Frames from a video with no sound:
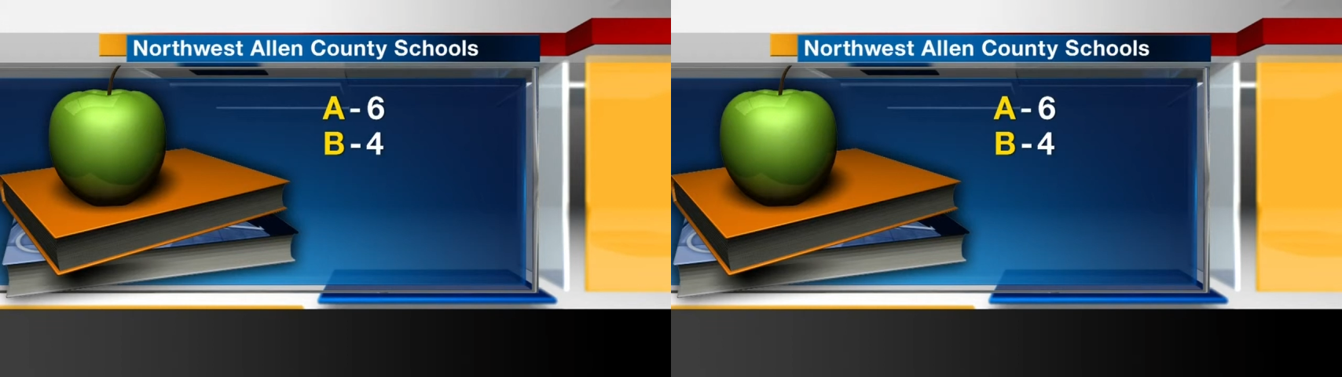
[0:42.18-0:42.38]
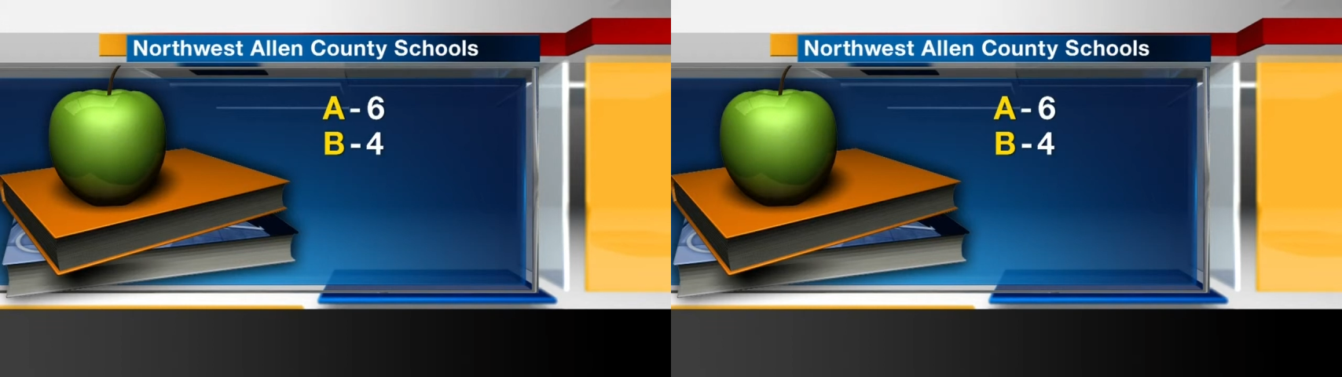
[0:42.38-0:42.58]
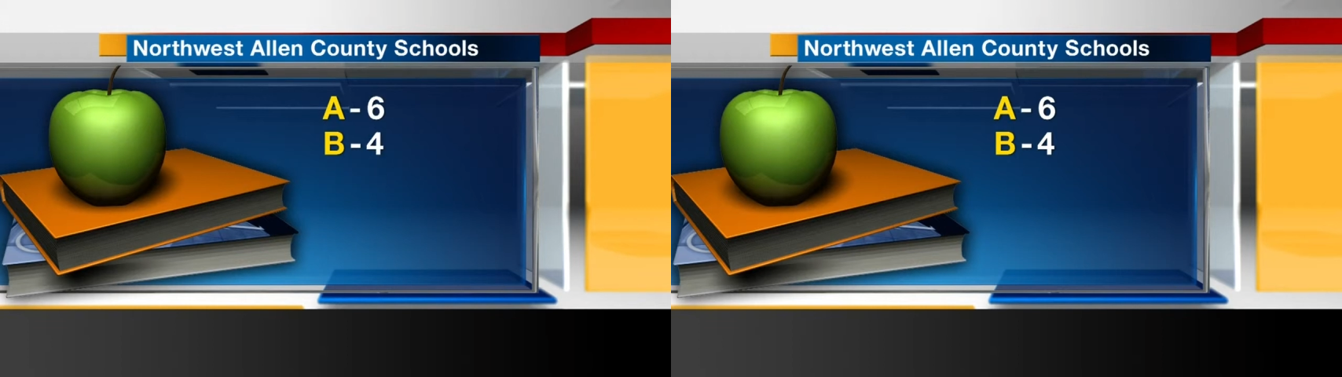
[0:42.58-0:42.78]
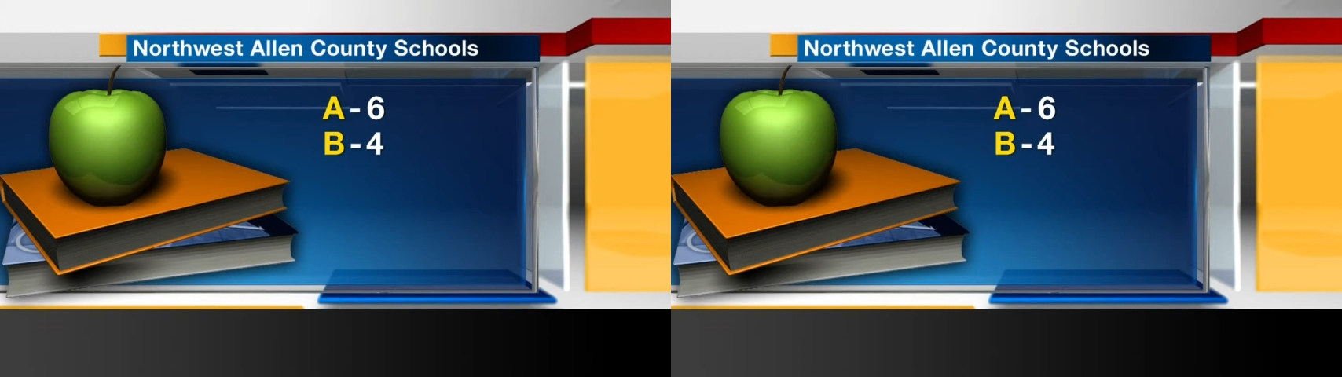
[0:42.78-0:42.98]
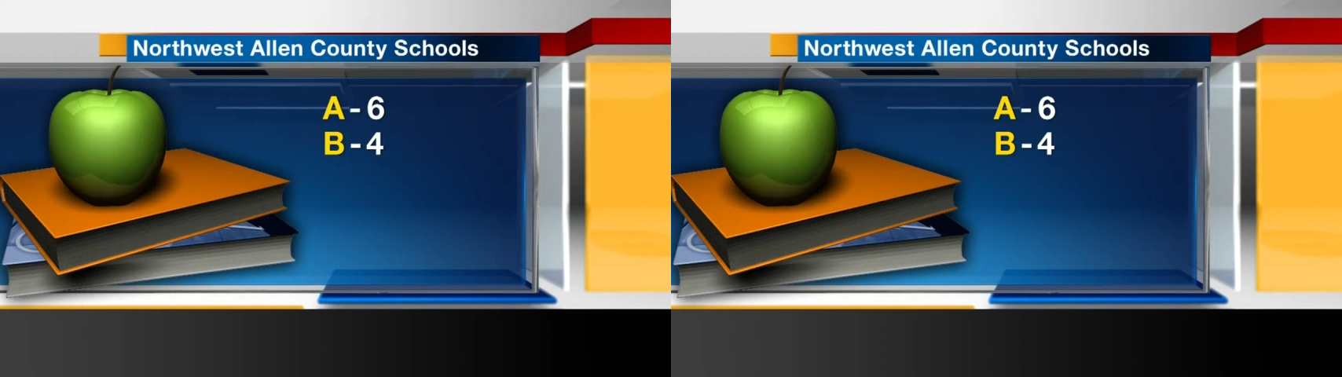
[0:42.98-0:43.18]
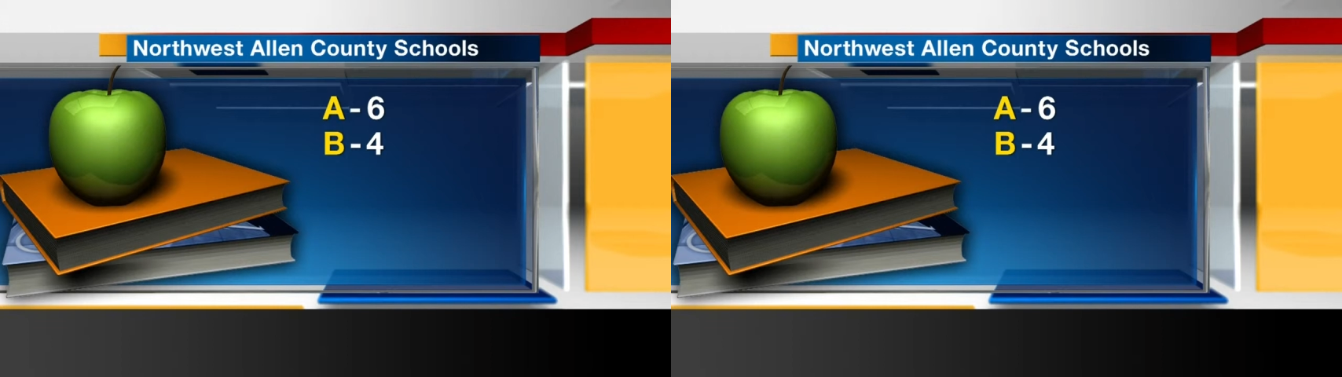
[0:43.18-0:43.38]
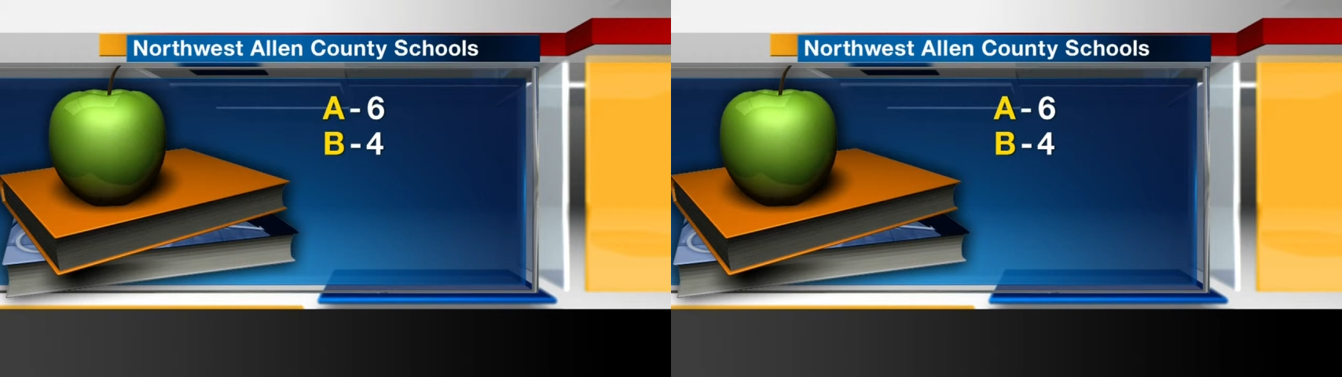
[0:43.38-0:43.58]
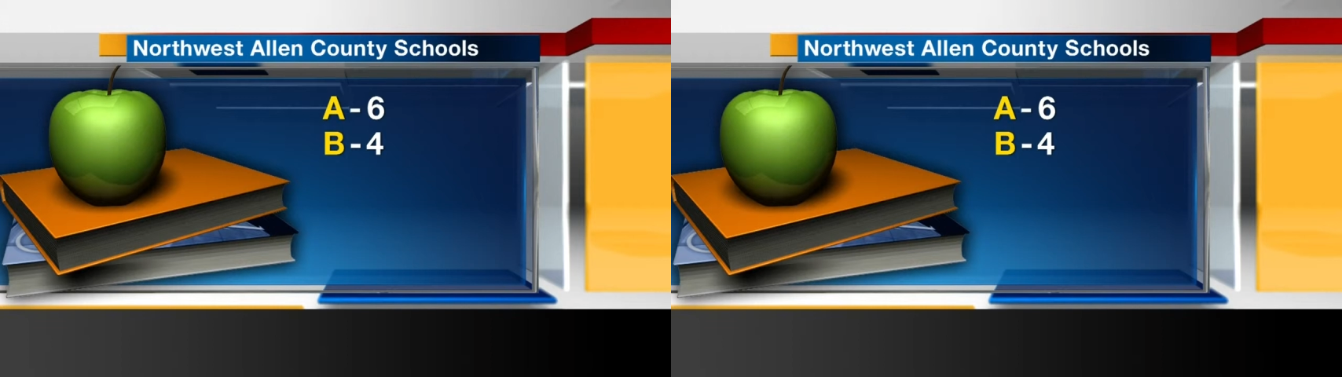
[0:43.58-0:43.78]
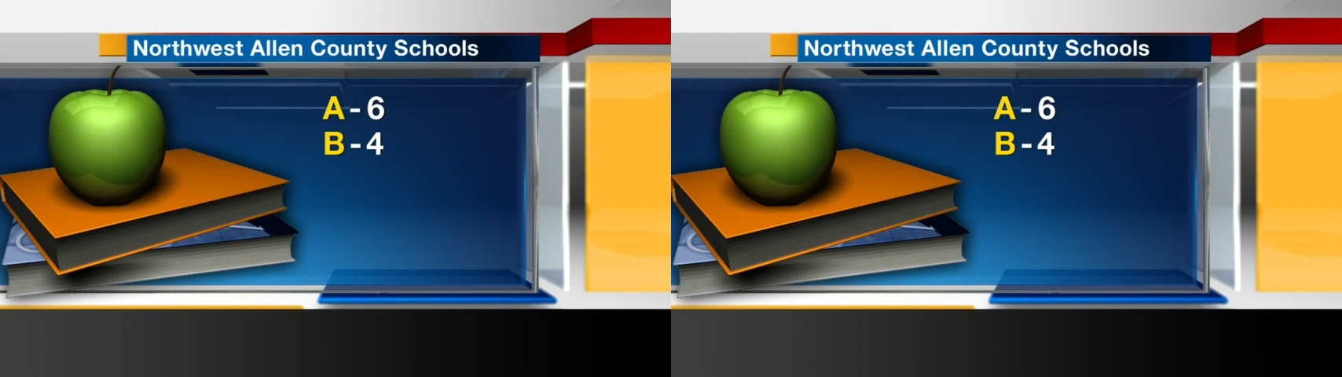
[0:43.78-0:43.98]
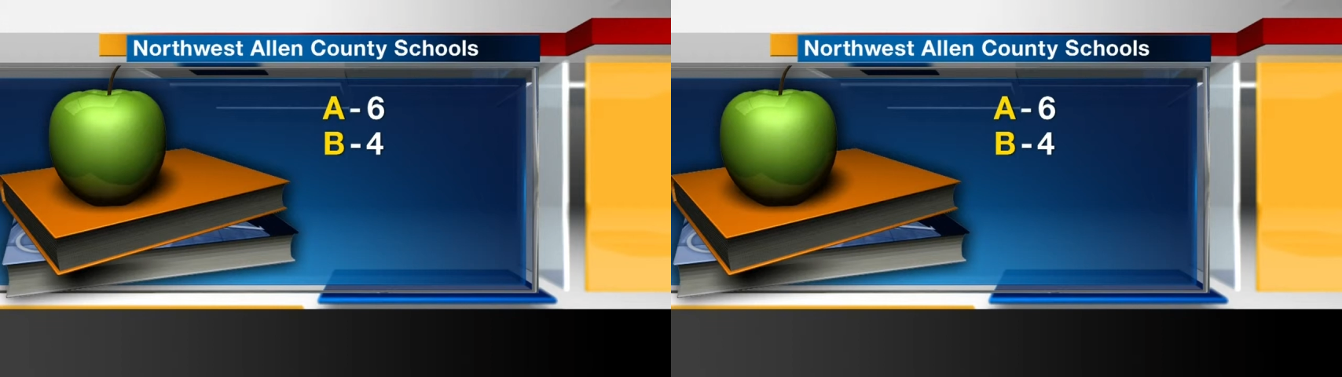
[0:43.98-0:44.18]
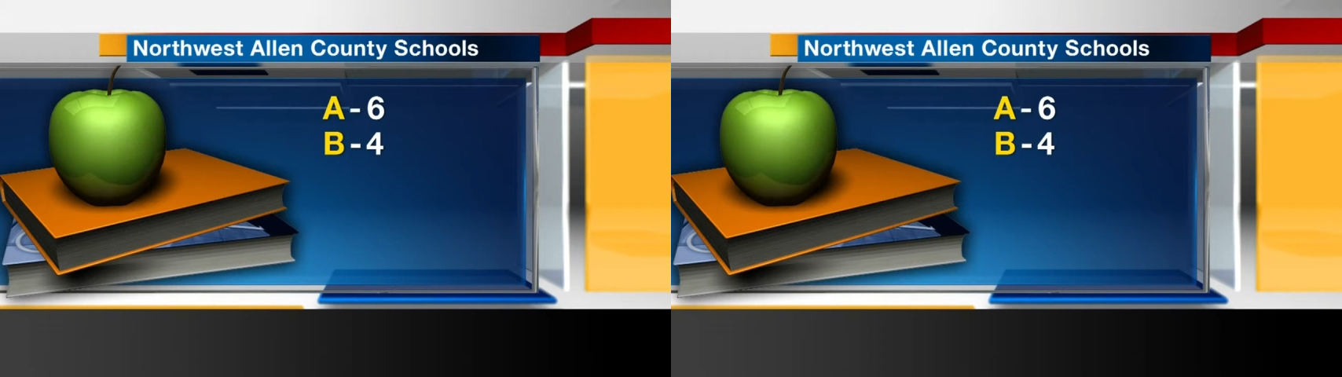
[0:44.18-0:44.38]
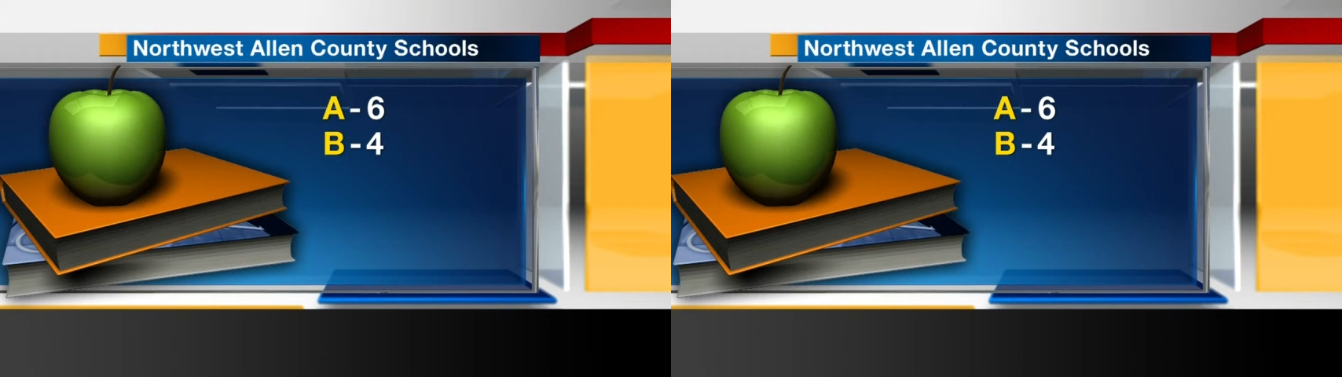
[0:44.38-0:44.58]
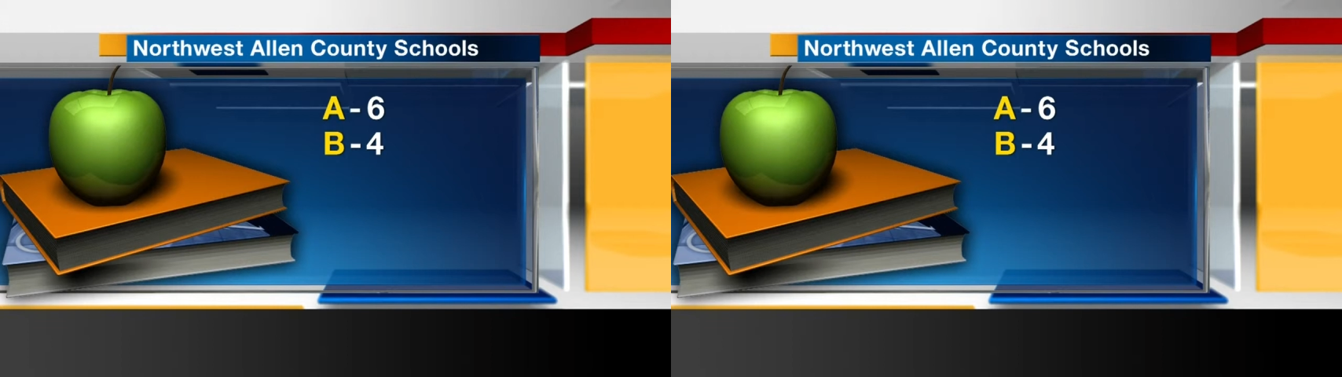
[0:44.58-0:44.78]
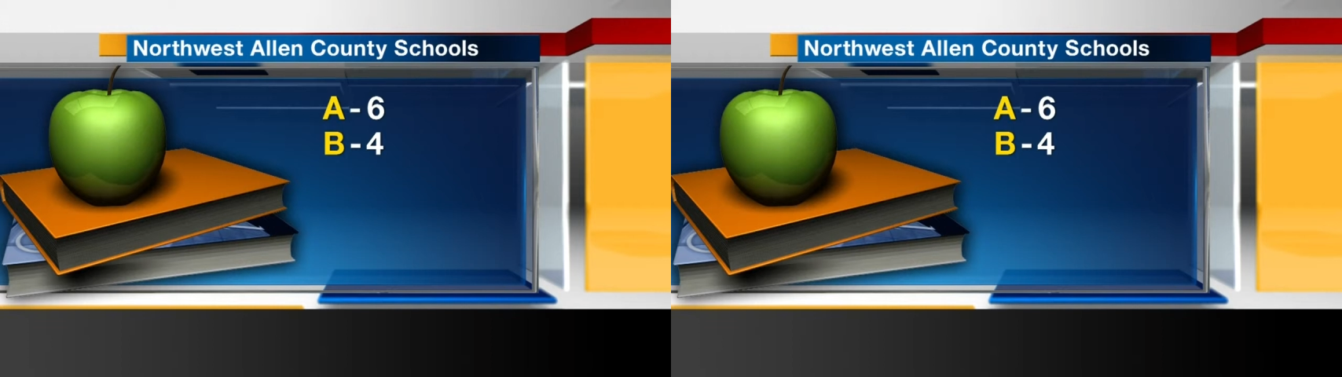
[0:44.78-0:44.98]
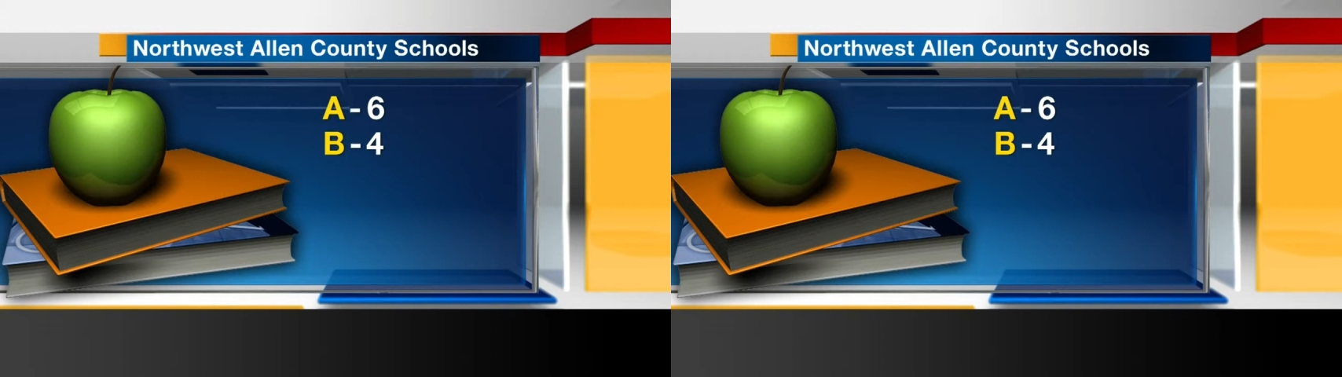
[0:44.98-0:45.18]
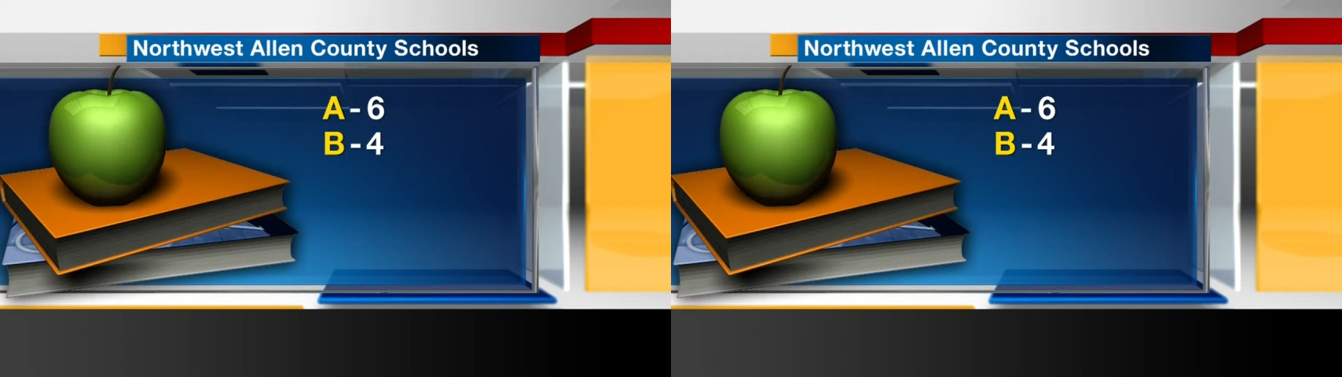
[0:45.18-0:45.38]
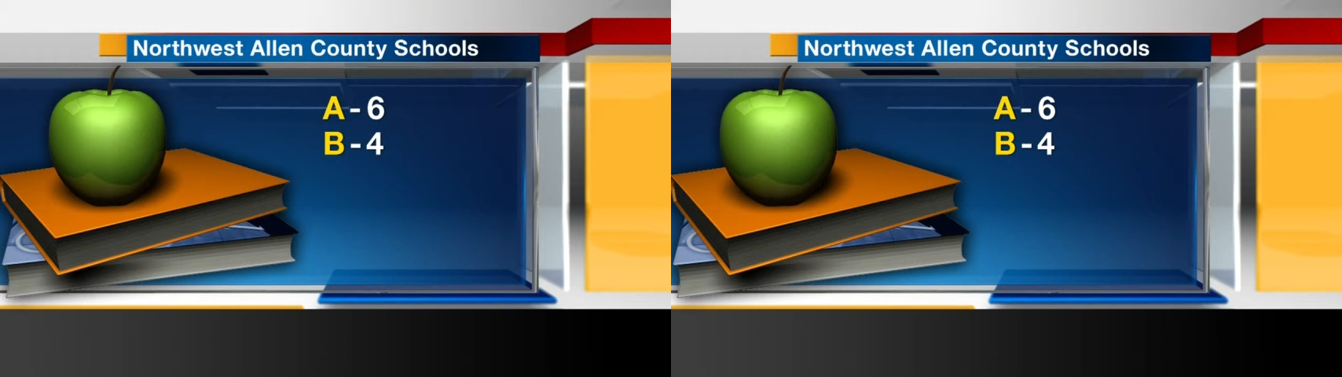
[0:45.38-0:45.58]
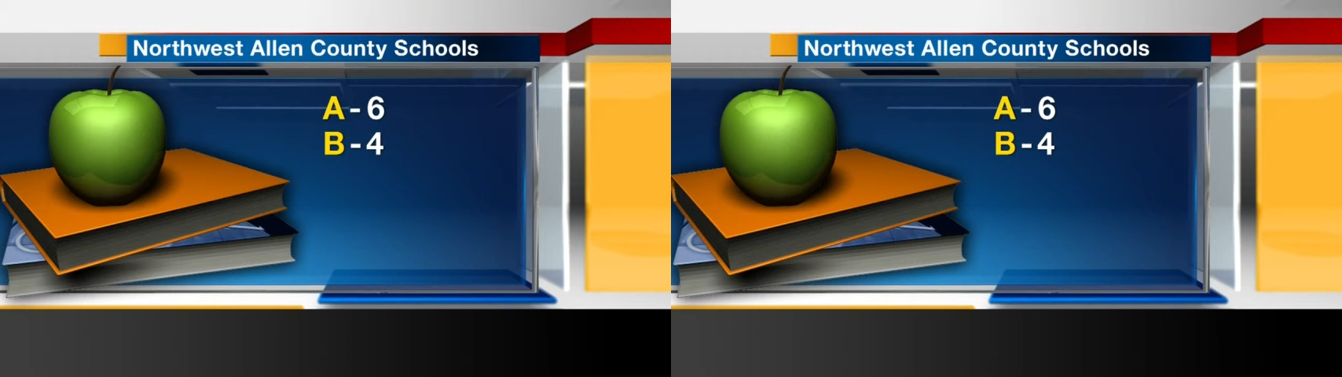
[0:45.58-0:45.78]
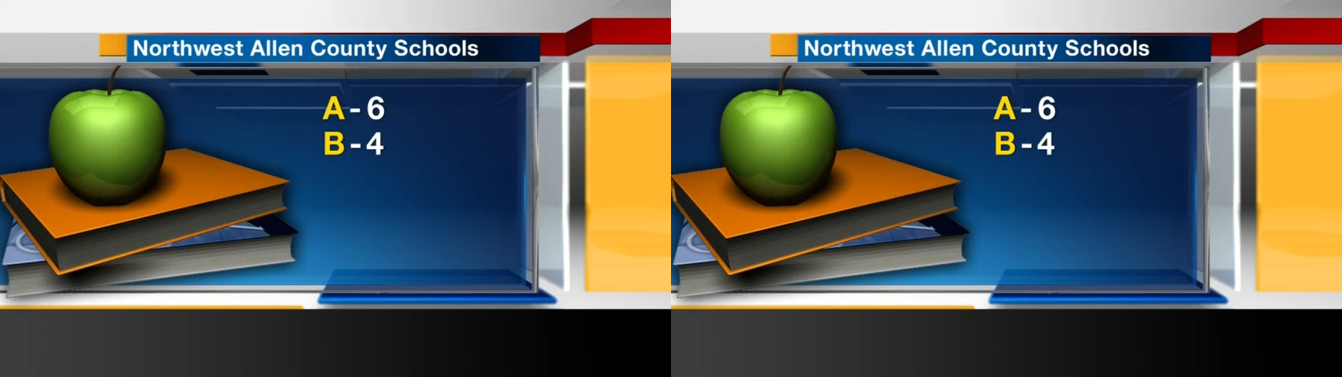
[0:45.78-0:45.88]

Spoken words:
[unreadable: no face in view]